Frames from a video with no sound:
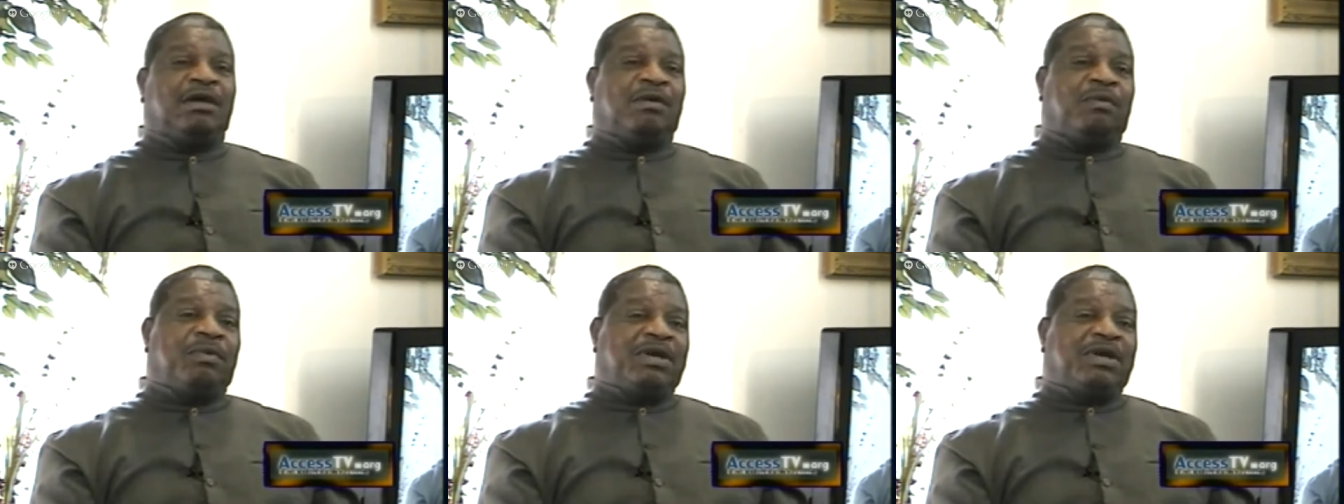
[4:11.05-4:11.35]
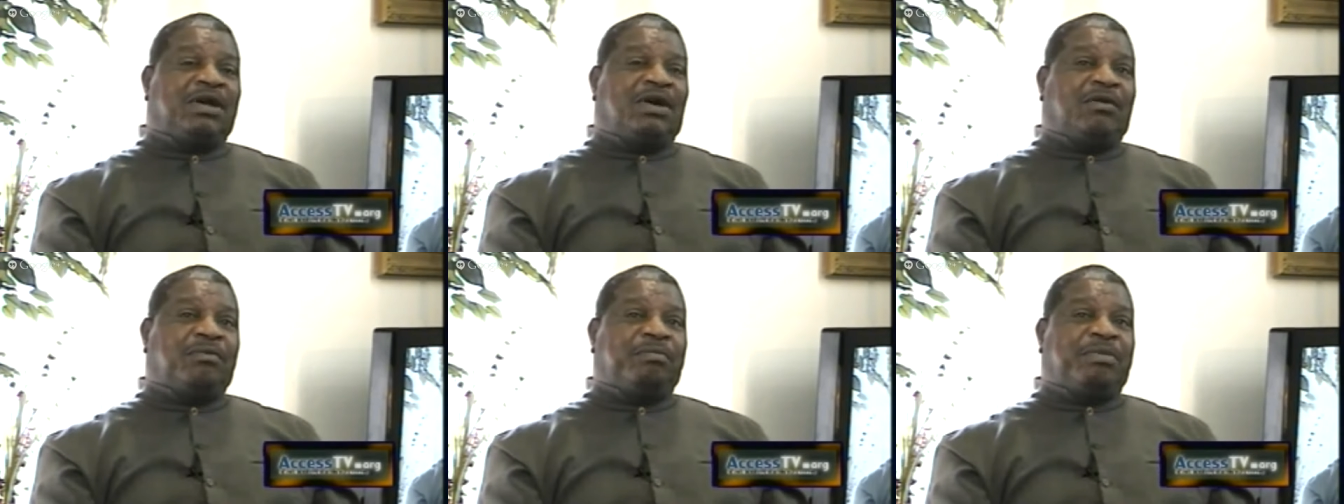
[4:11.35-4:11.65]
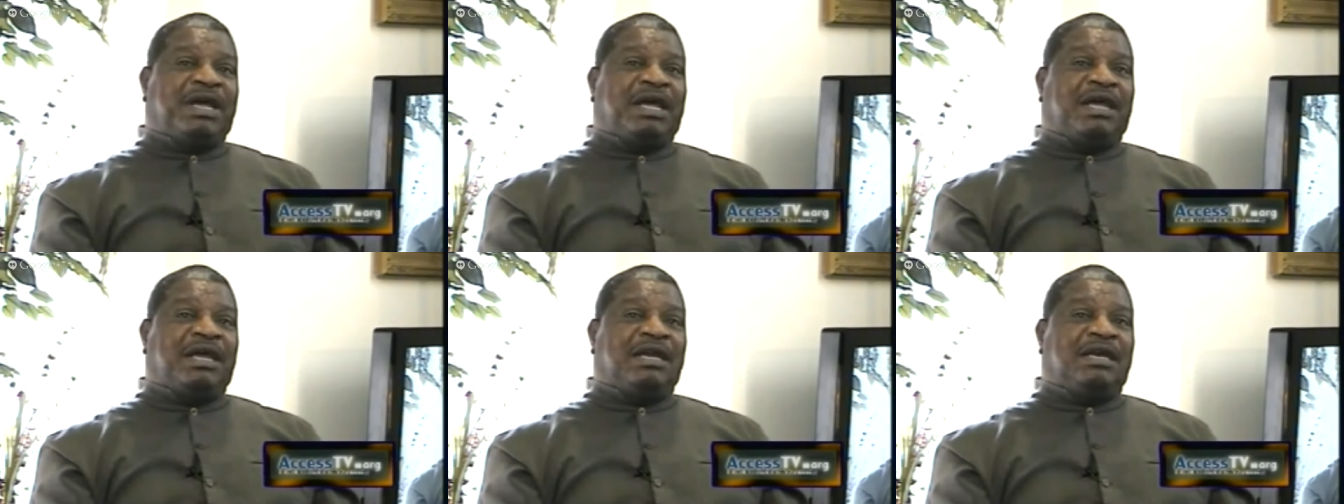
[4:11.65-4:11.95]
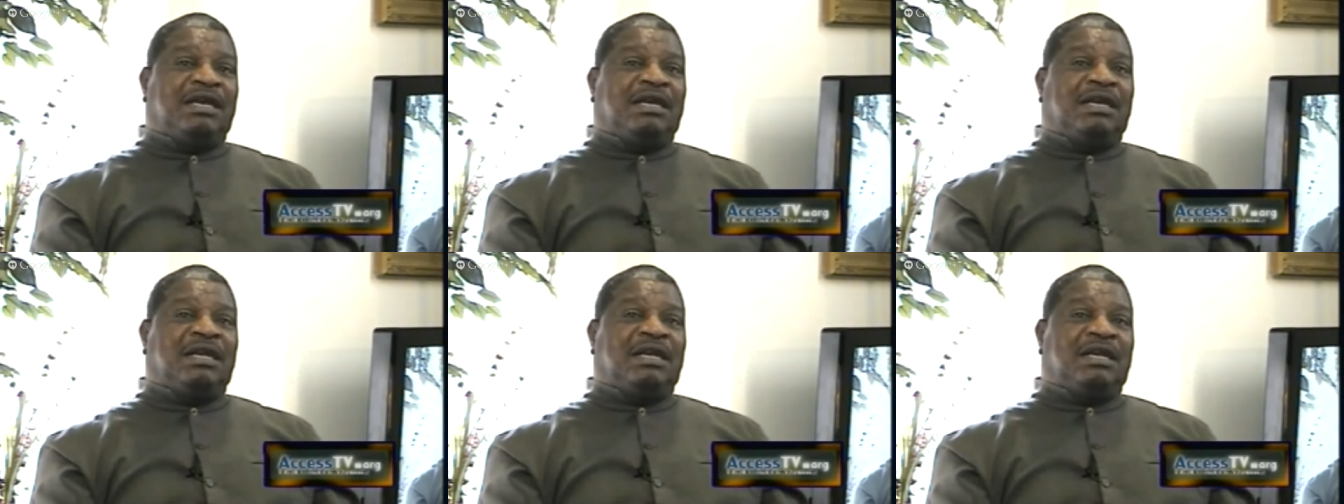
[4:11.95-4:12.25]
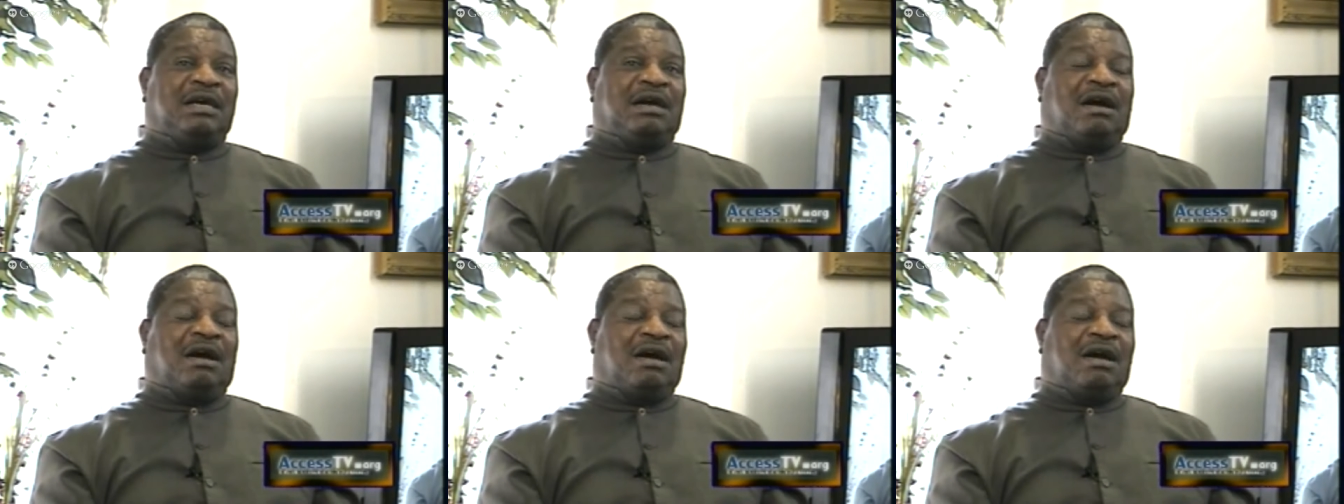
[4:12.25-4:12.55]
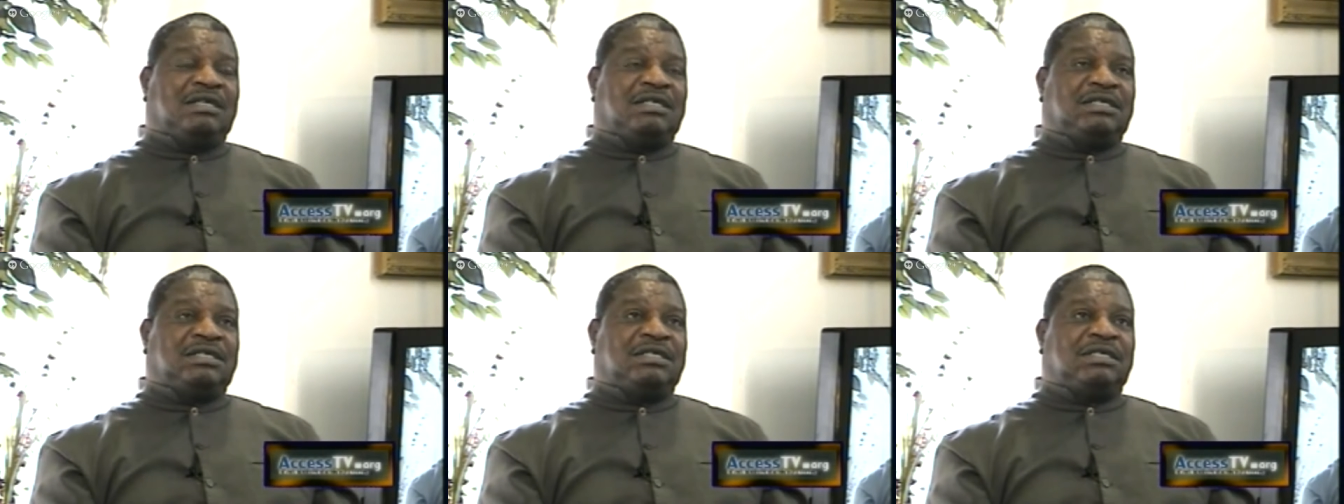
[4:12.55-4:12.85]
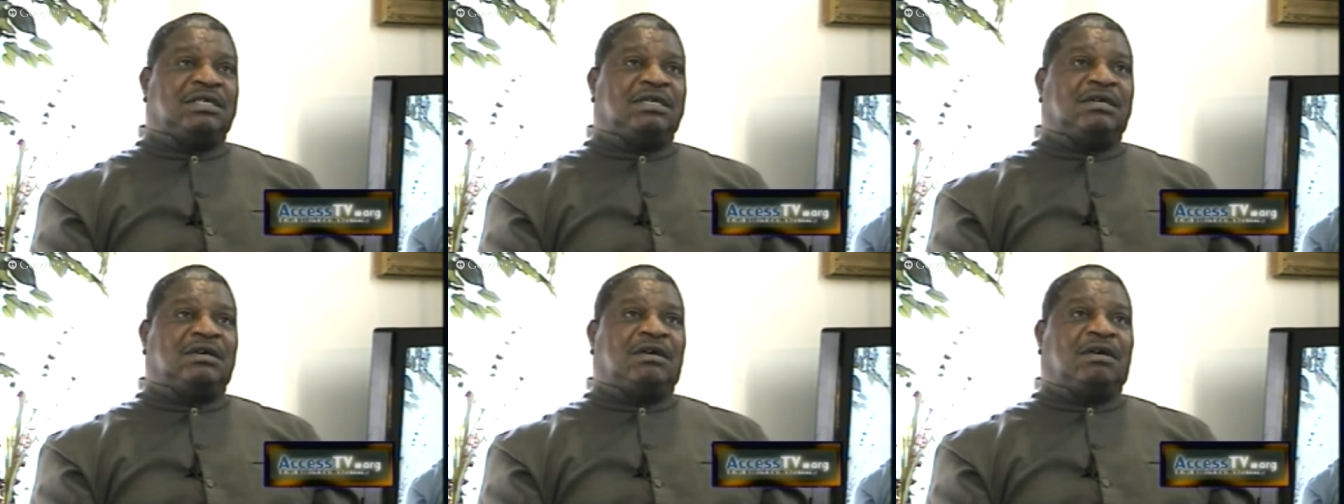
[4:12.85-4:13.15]
without paying the cost
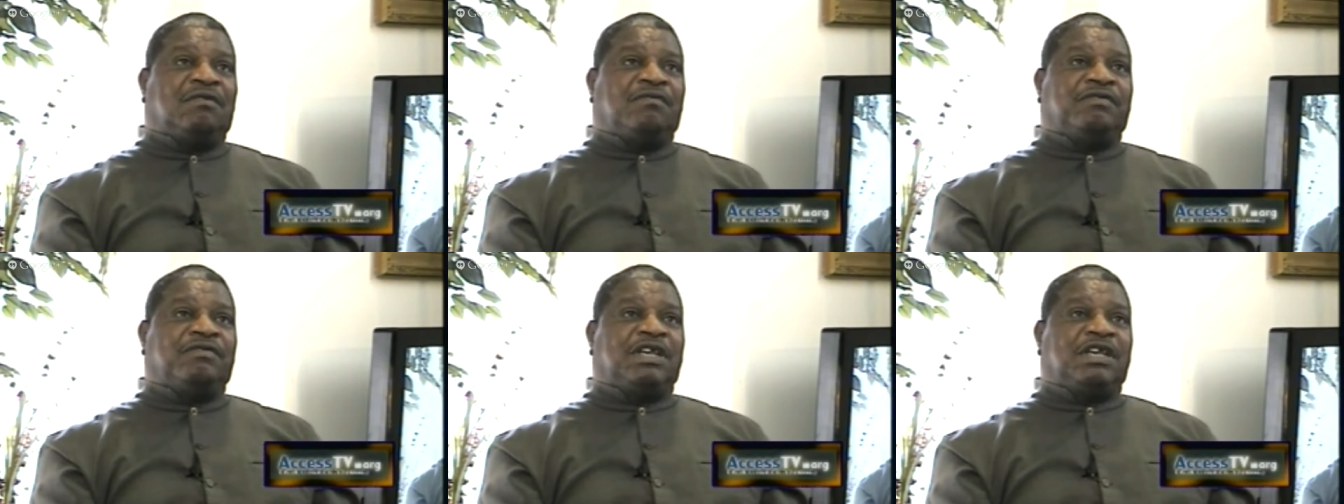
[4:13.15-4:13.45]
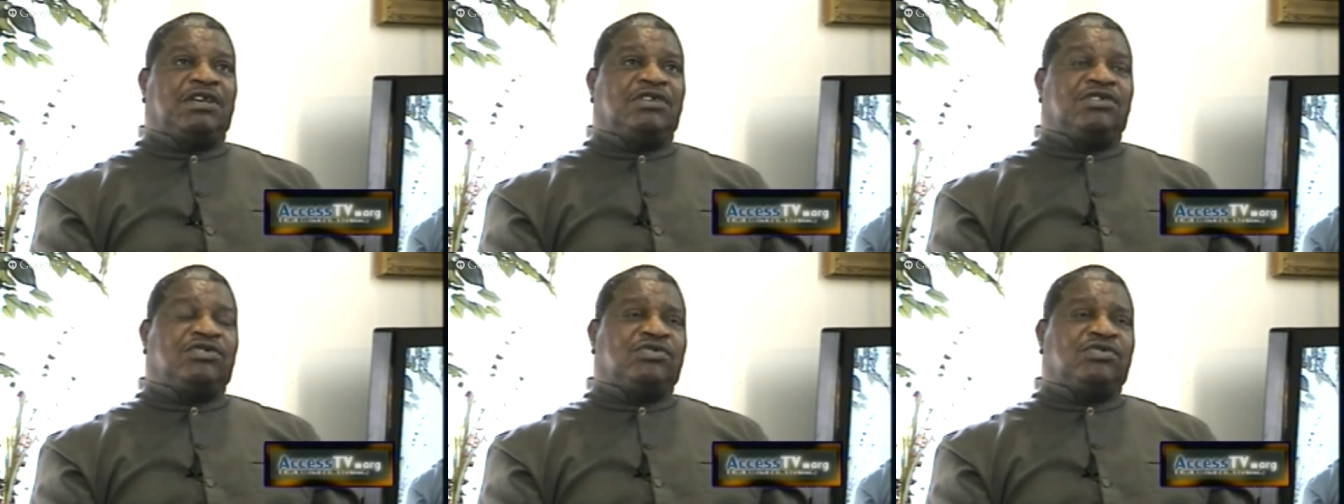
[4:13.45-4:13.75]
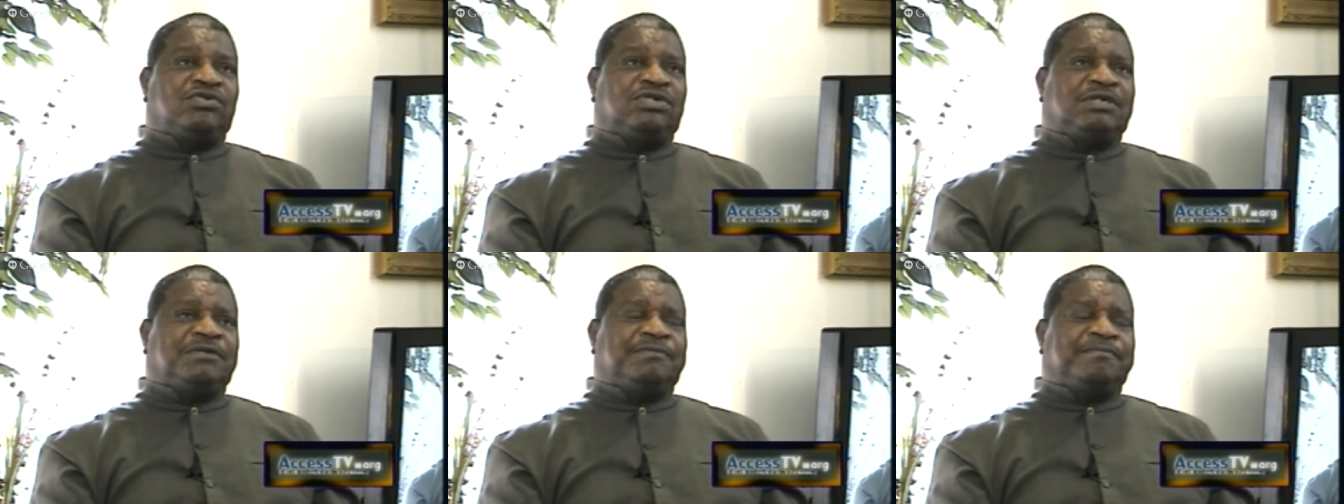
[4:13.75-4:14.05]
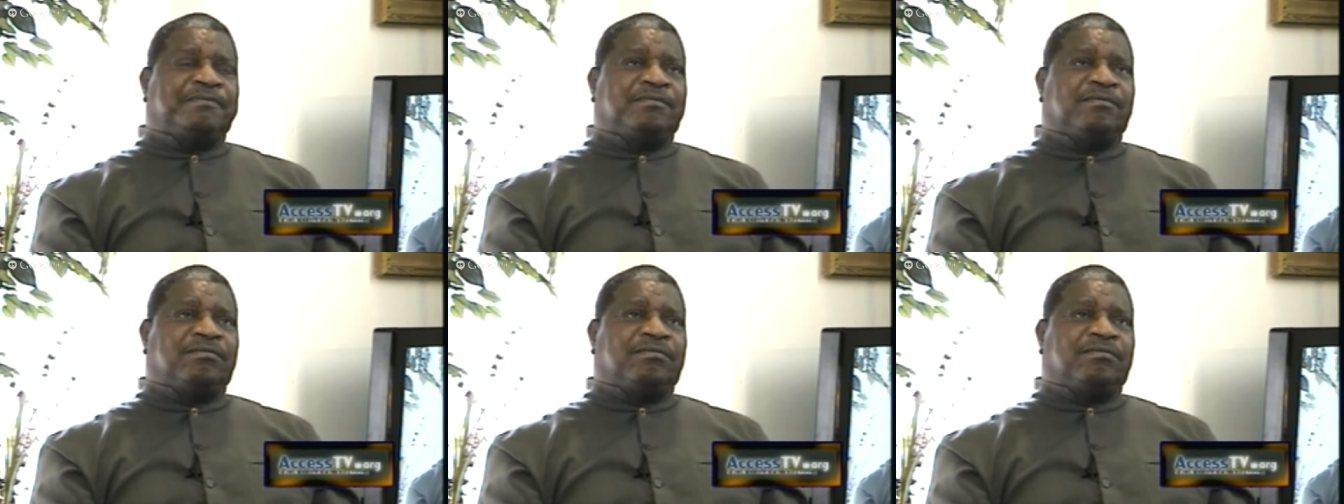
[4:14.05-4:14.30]
of the intrusion.